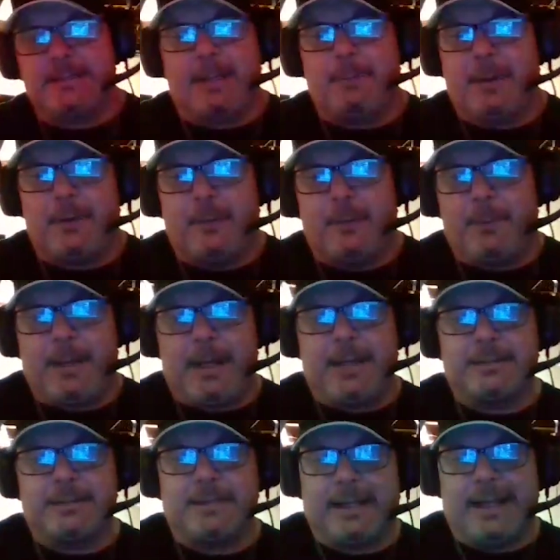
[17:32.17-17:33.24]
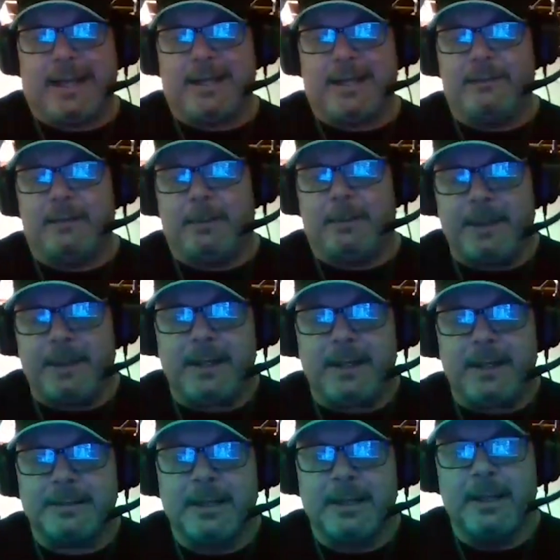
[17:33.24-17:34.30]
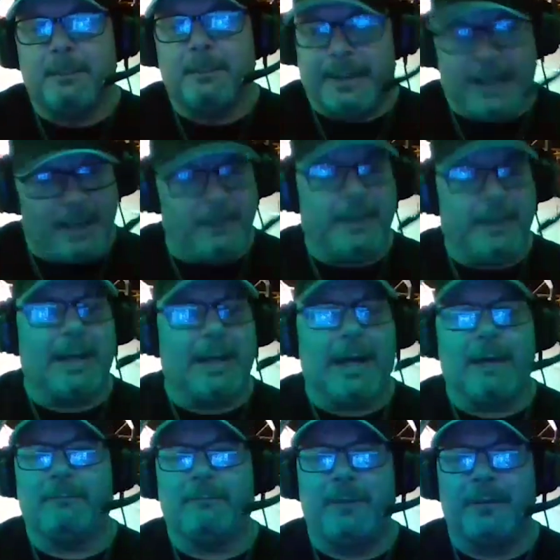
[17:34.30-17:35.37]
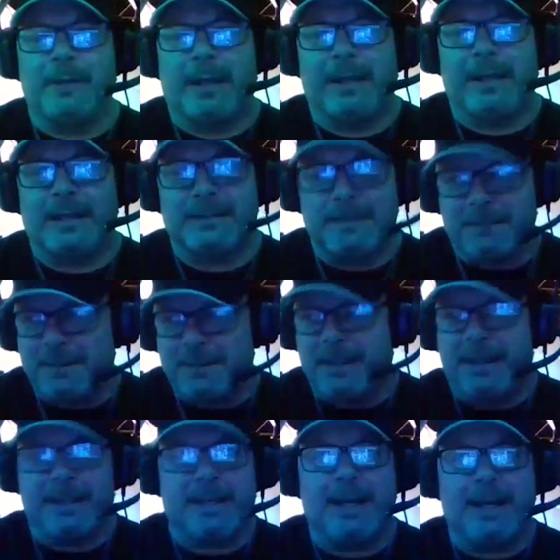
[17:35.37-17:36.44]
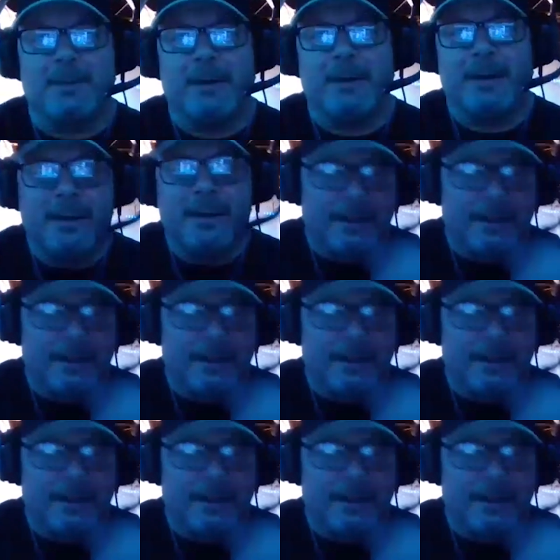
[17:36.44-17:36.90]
I've been in her past and I got EVPs, but now I got something on camera.